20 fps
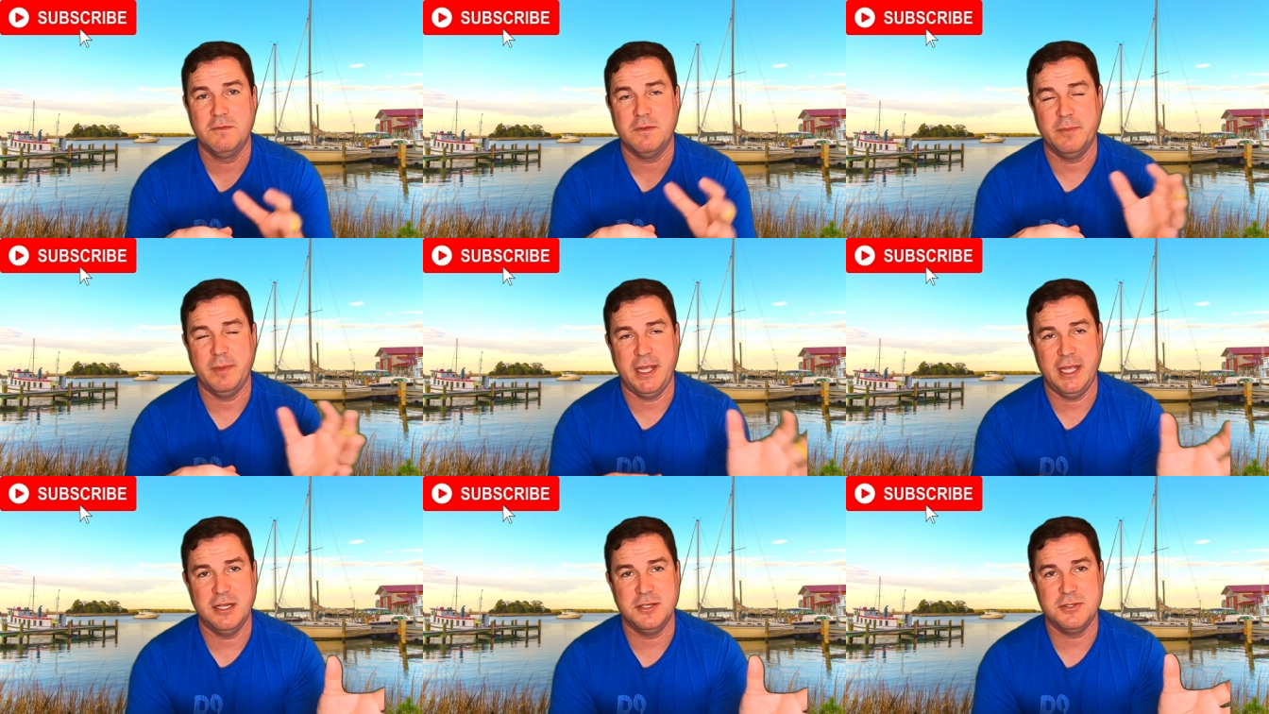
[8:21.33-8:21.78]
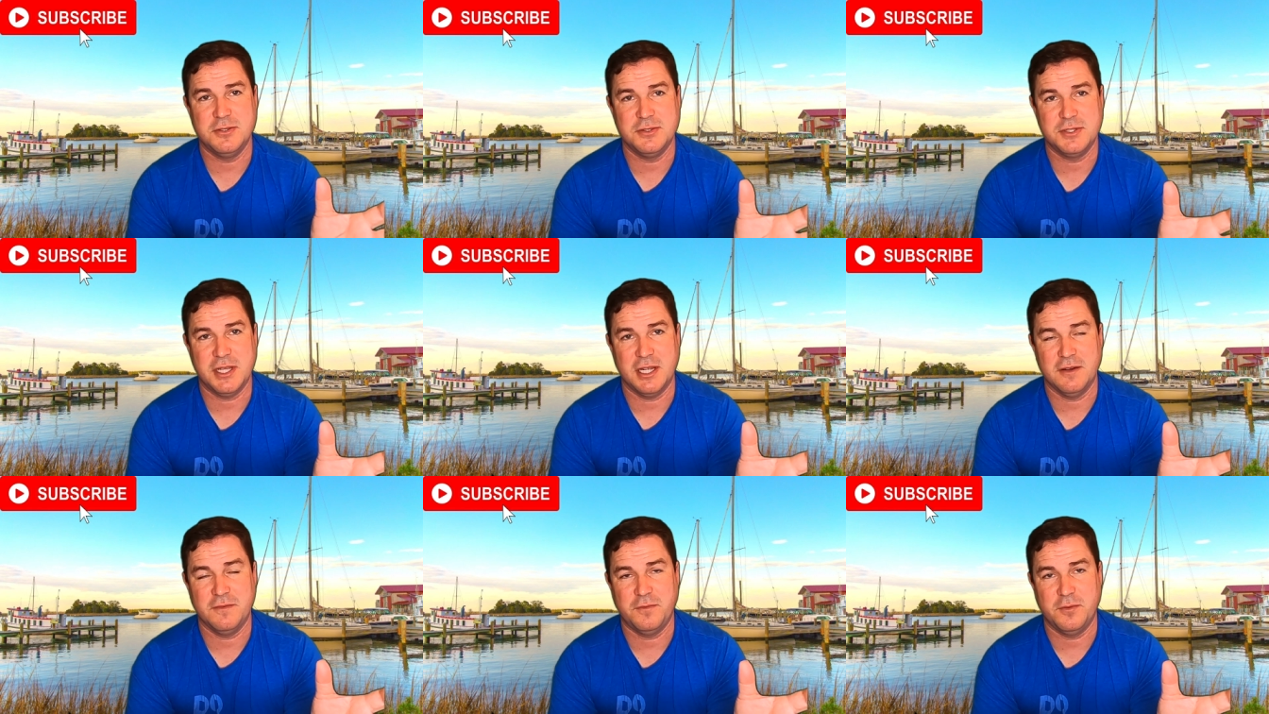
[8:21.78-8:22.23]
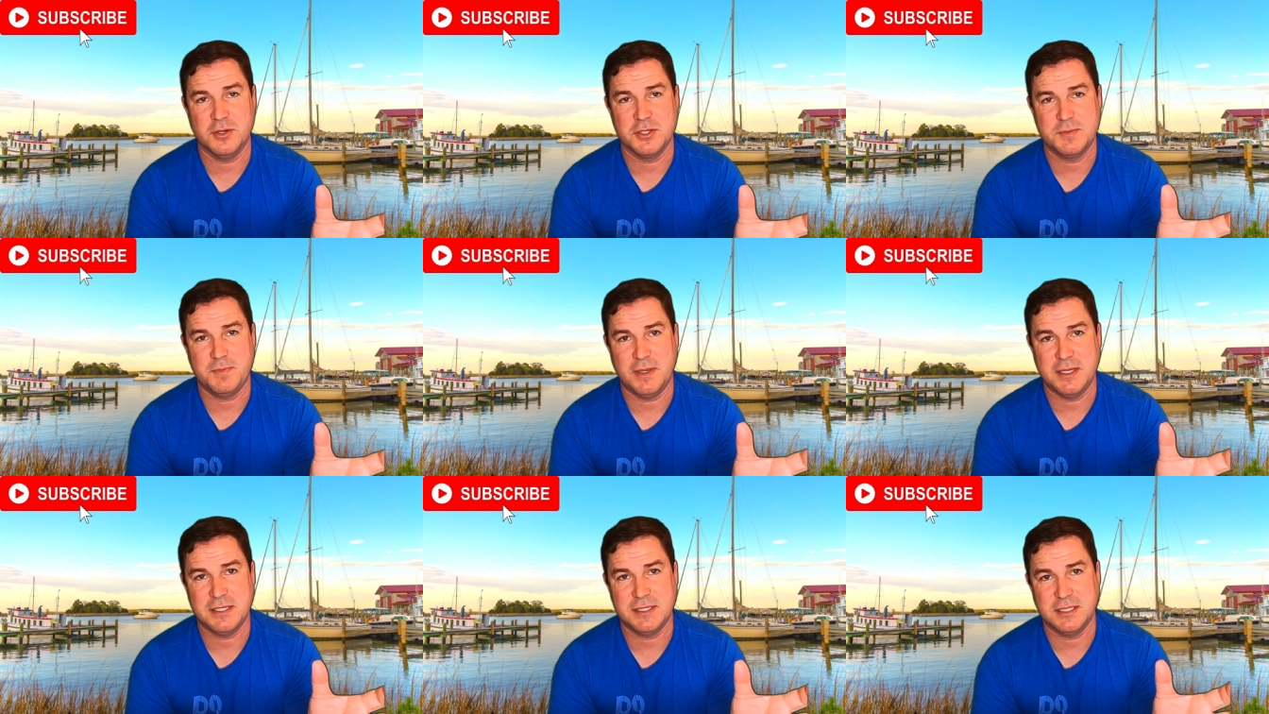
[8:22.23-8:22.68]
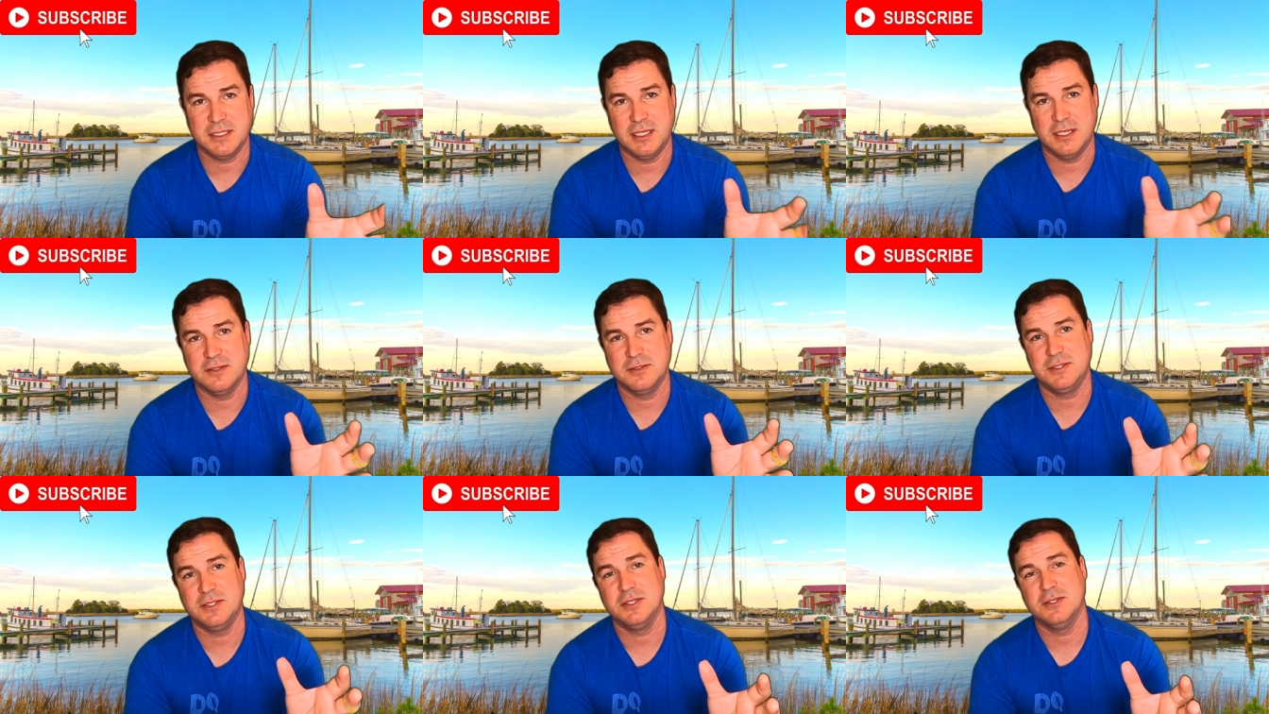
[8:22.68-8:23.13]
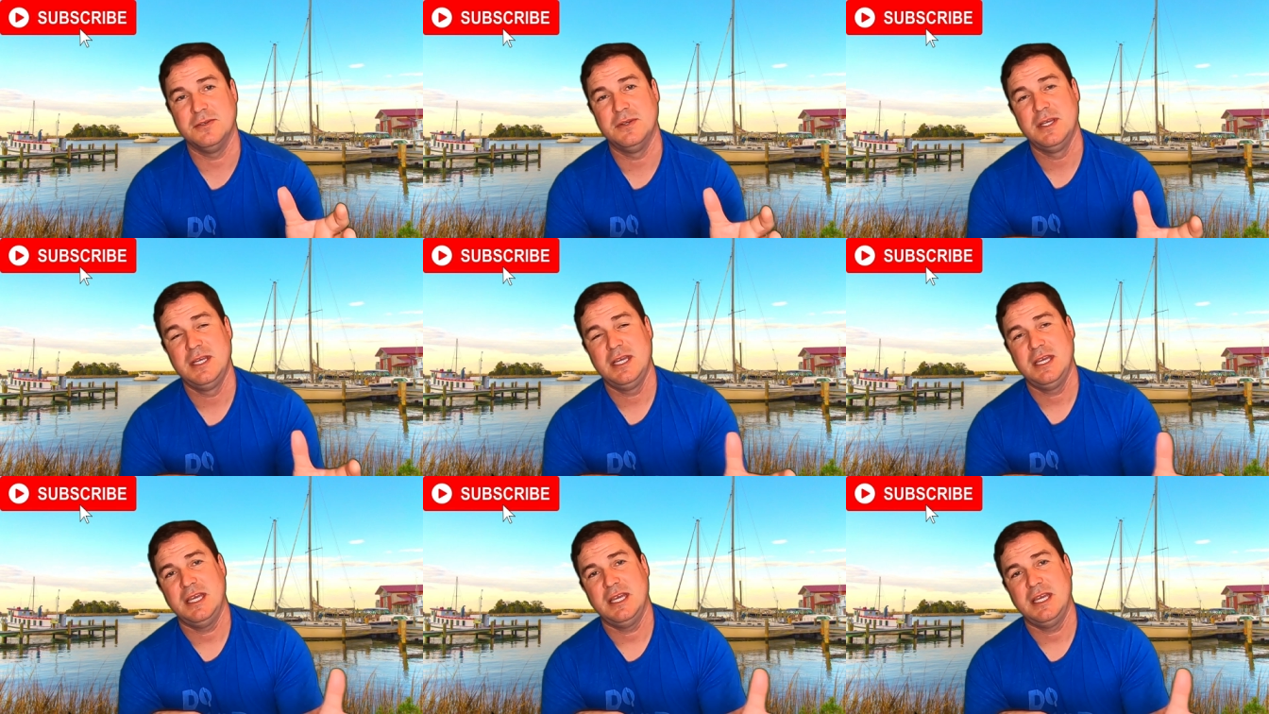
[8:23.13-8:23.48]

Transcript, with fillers: from Andrews Air Force Base to go to